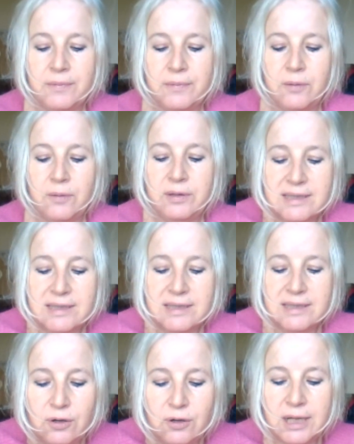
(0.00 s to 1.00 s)

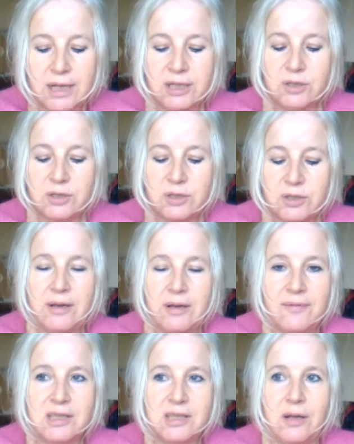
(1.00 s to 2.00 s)
we don't
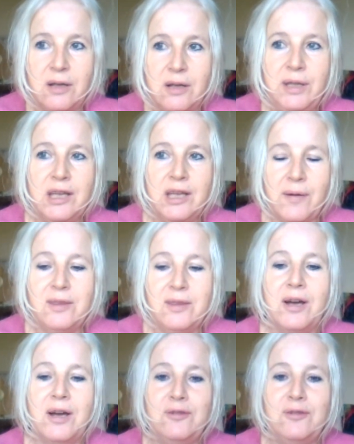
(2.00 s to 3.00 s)
have to we can go out in the
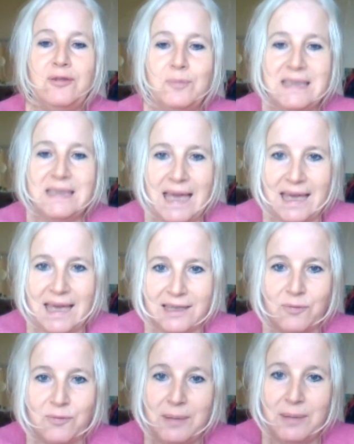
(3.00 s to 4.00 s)
world and not be scared
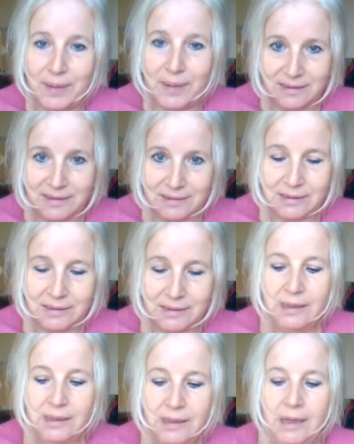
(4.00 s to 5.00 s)
of being bitten.
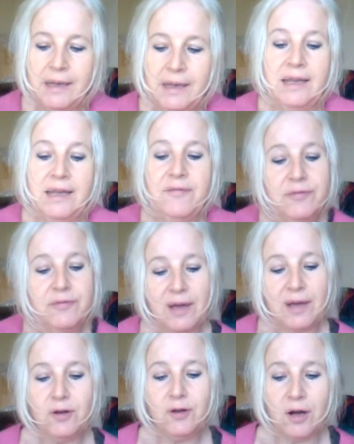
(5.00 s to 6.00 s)
Even if you
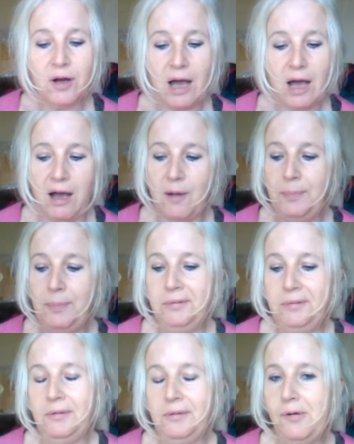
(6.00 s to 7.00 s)
haven't got a cup,
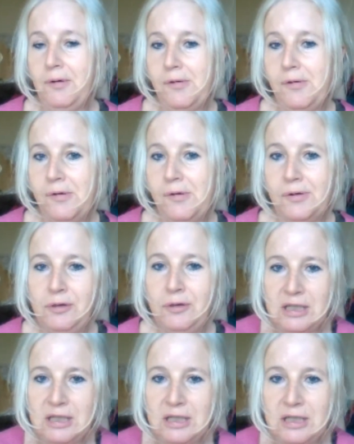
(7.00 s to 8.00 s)
or you
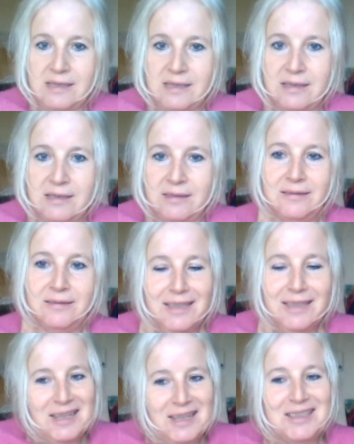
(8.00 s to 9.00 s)
just
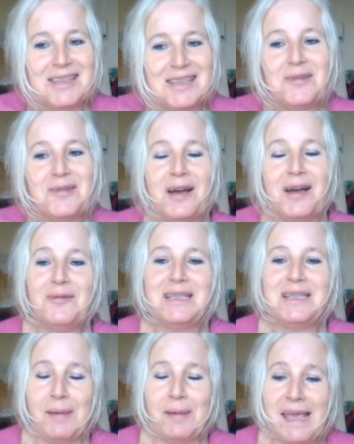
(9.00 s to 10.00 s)
have to find a way
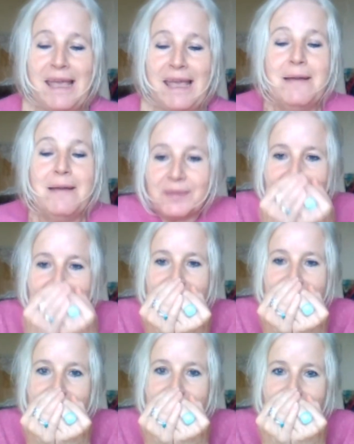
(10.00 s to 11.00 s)
to pee and
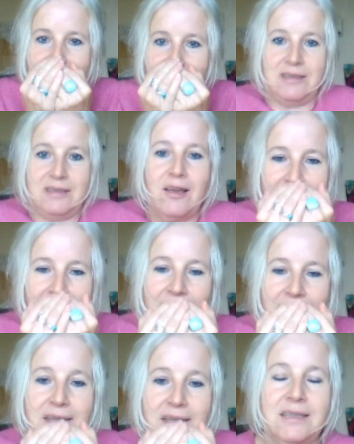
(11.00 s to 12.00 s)
just go like
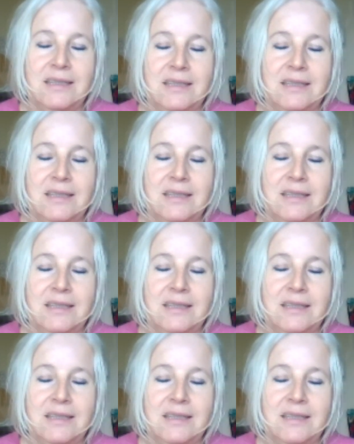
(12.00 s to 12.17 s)
that.